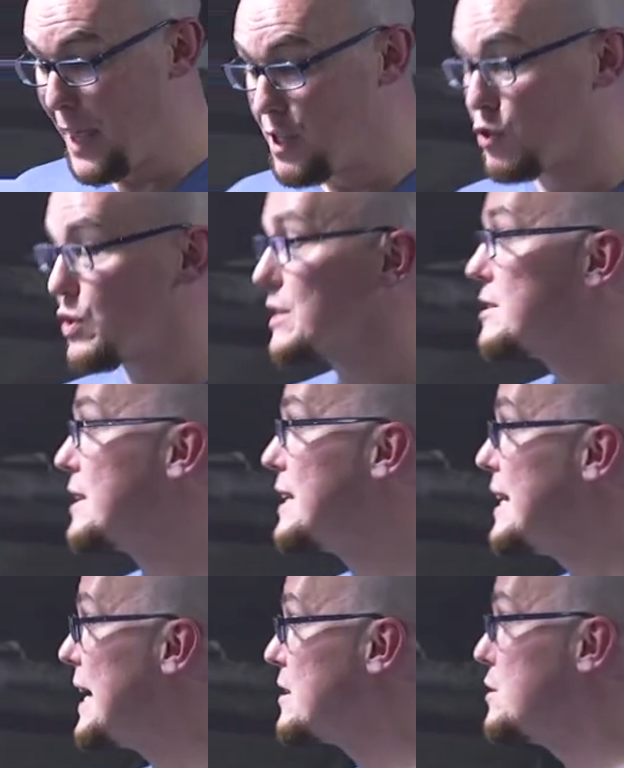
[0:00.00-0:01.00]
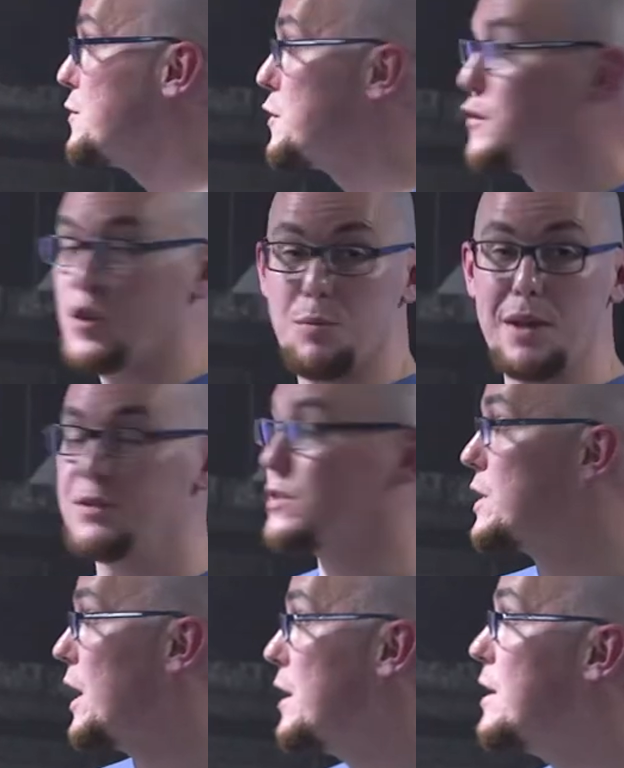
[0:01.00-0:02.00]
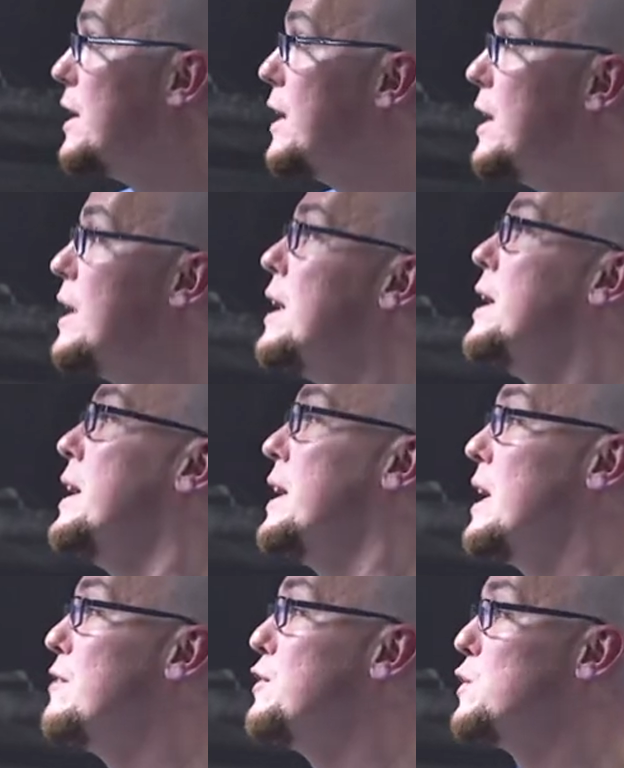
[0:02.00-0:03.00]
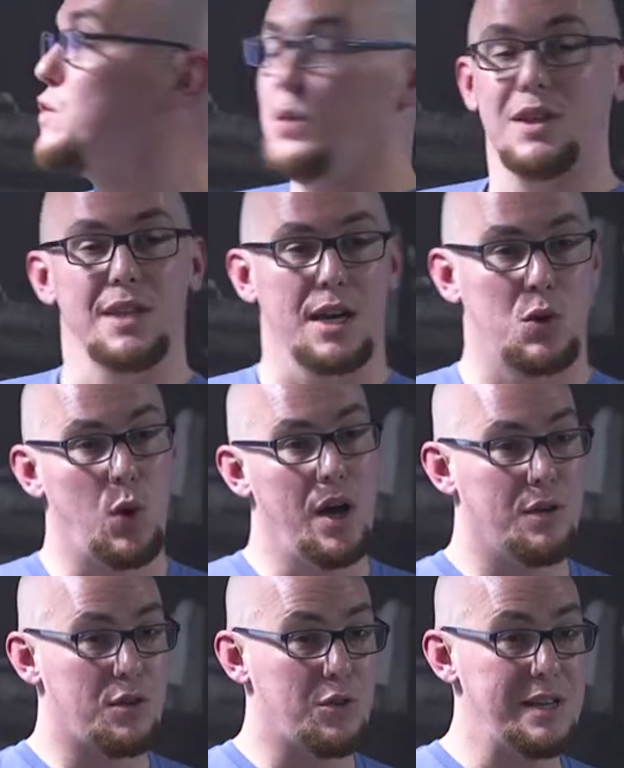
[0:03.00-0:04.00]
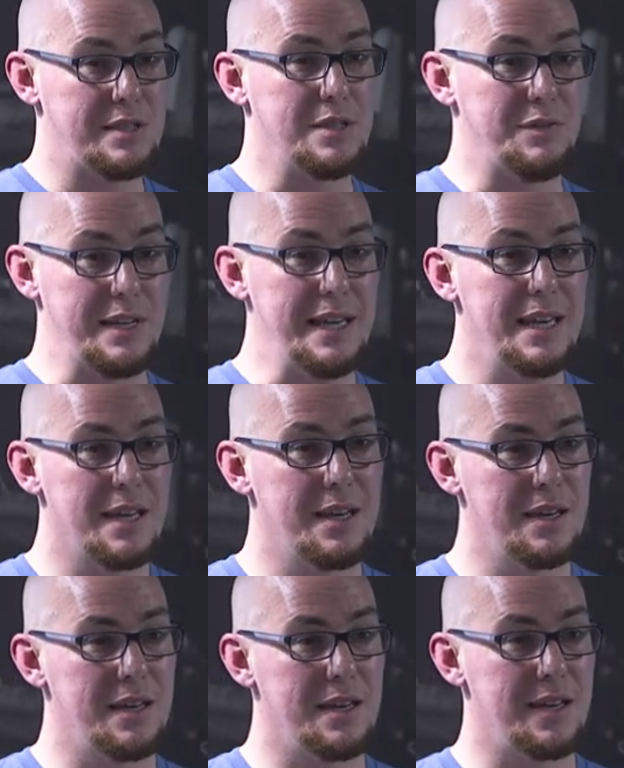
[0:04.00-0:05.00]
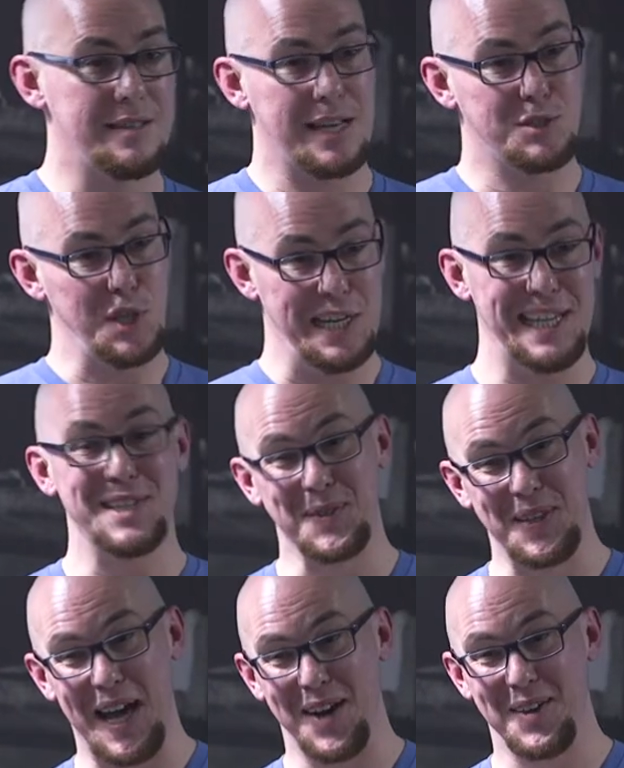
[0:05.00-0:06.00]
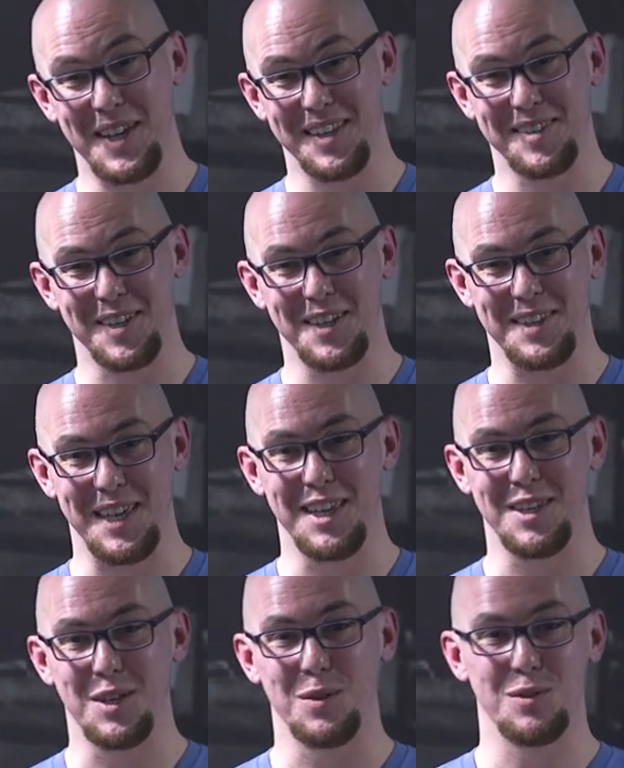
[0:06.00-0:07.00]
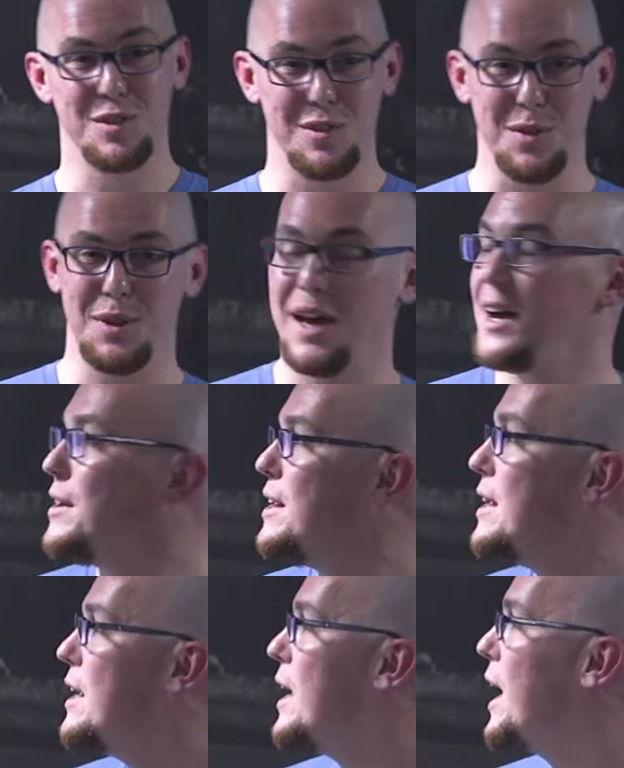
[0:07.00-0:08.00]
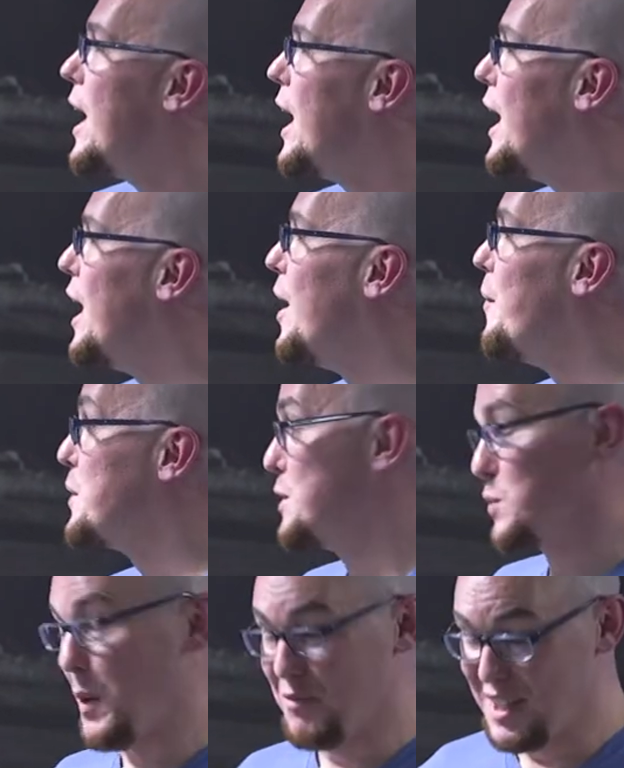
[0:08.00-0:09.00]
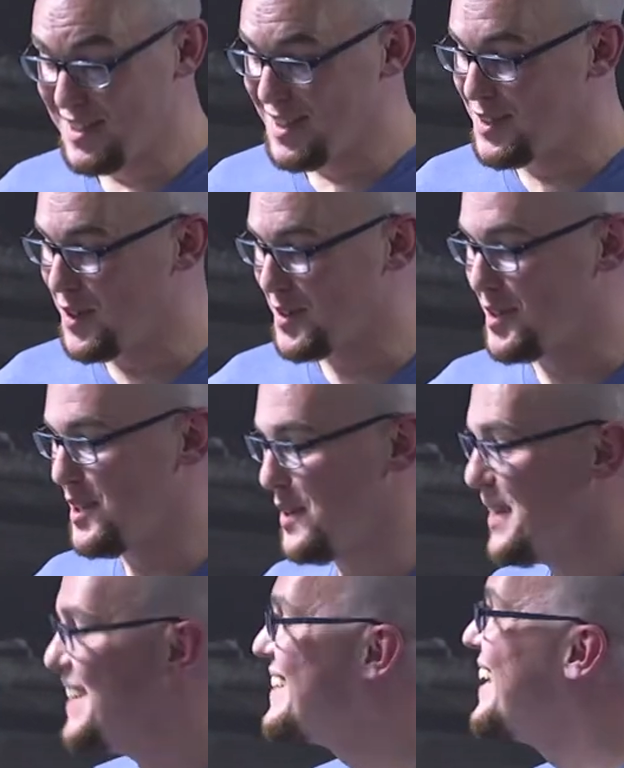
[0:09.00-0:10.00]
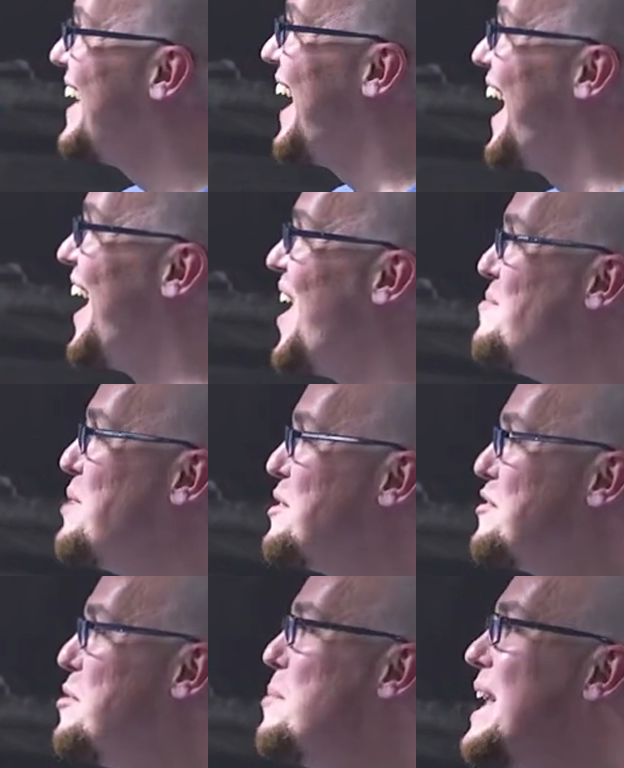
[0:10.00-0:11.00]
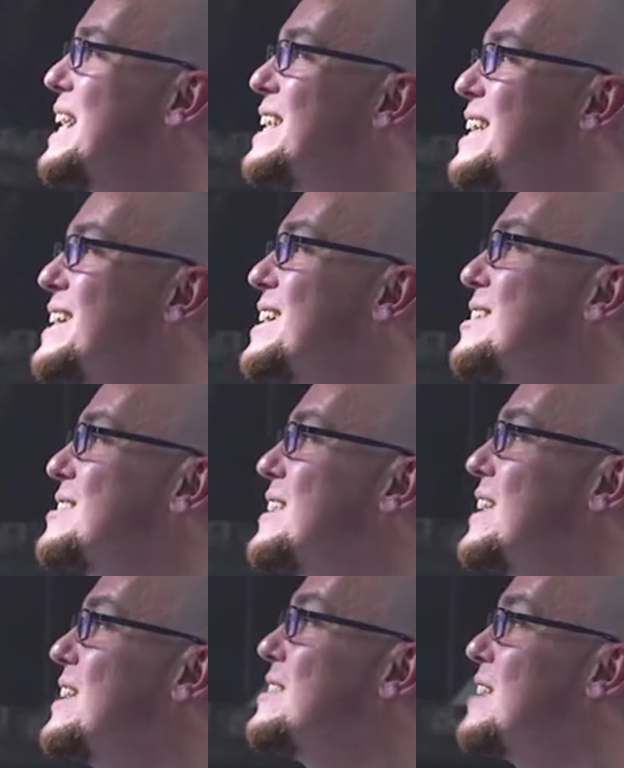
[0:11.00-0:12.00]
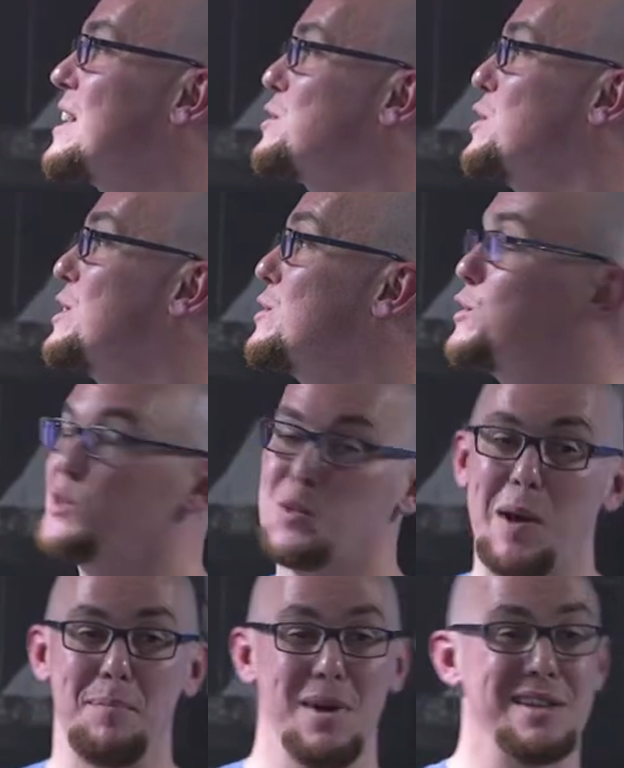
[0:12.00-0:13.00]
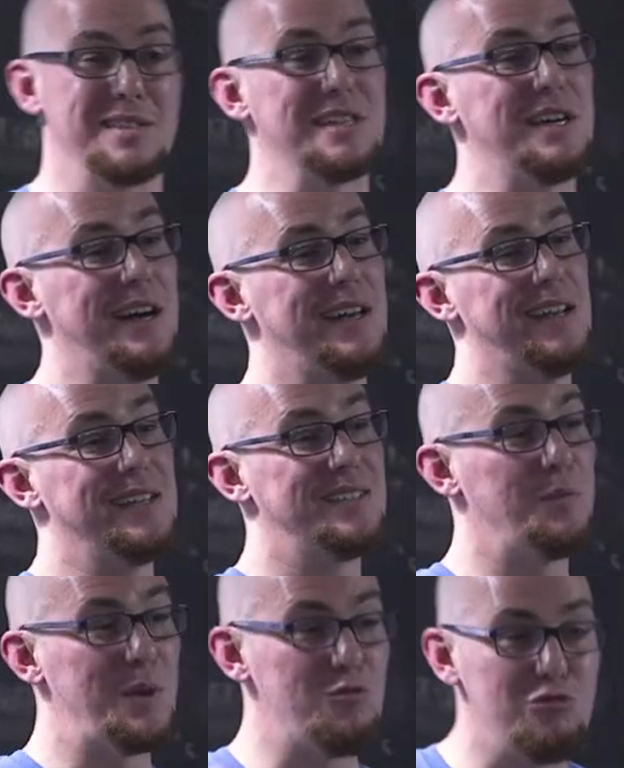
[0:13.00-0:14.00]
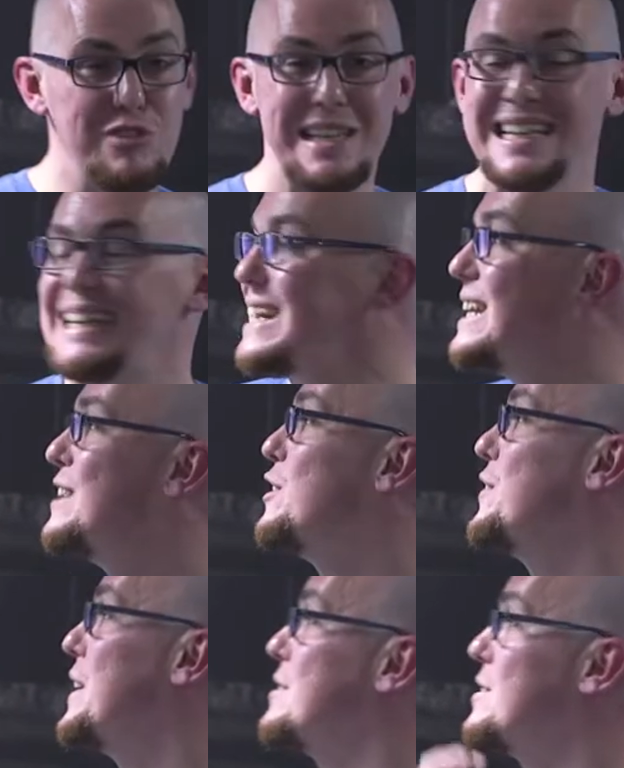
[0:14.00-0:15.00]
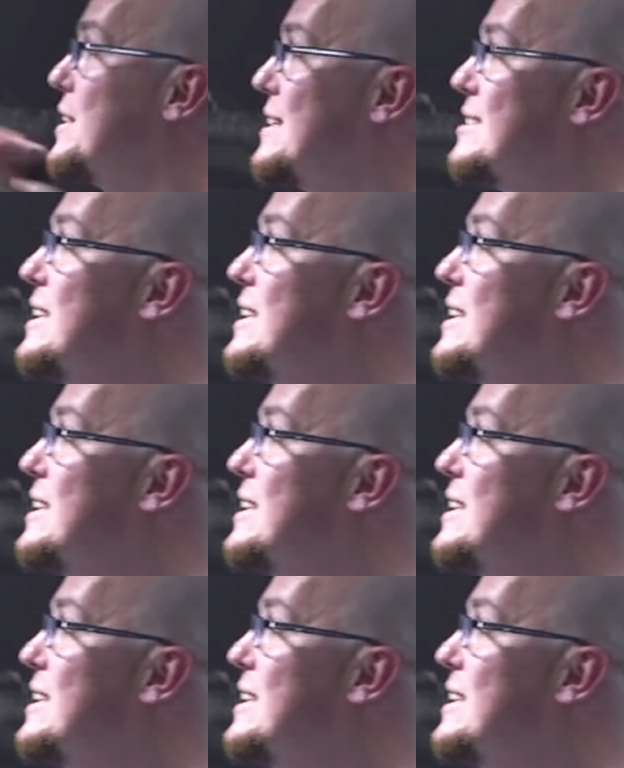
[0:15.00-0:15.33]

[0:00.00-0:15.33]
interestingly, as of a few months ago, if you're doing that quite aggressively, it's actually illegal now inside the EU to do that, um, which is one reason not to do it. Um, but for many years, it's actually Google Webmaster Guidelines have been really clear on this. So this